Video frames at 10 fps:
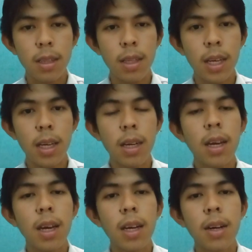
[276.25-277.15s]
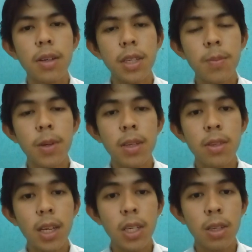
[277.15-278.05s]
the received
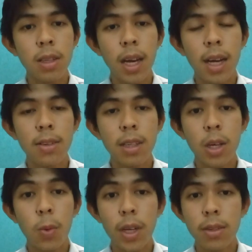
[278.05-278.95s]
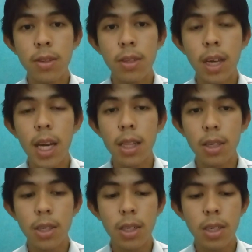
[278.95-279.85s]
pronunciation as the Queen's
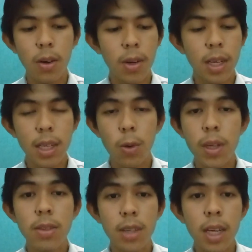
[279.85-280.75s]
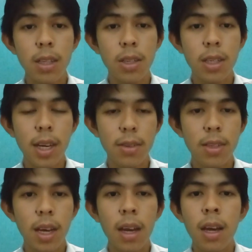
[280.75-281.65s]
English or the Queen's English. Yes.